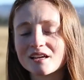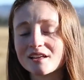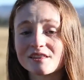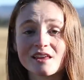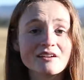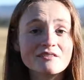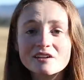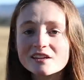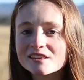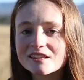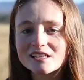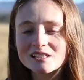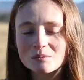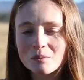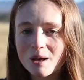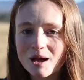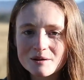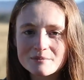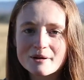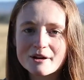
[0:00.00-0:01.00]
They read these
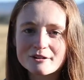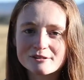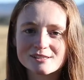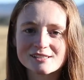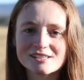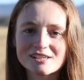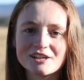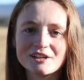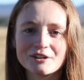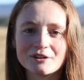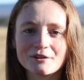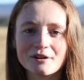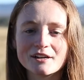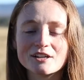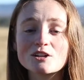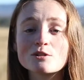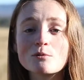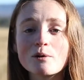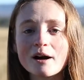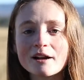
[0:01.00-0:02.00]
blog posts too, and
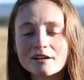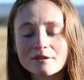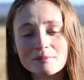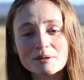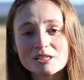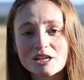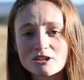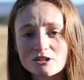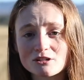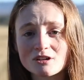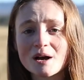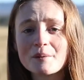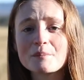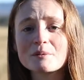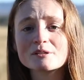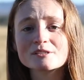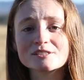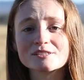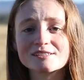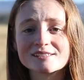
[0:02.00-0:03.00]
you want potential
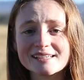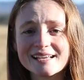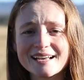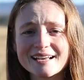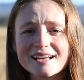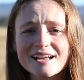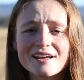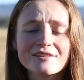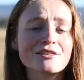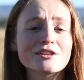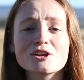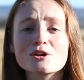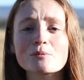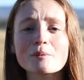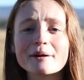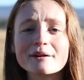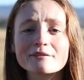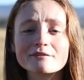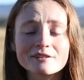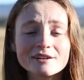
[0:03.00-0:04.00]
couples to see that you
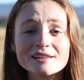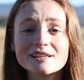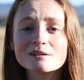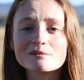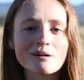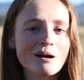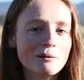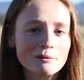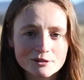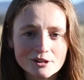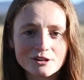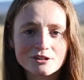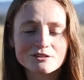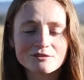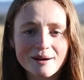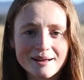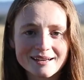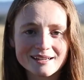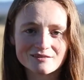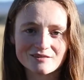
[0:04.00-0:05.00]
work really well with other
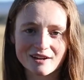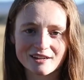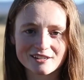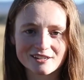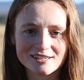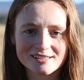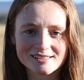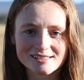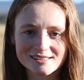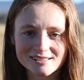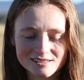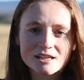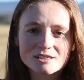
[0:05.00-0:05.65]
wedding vendors.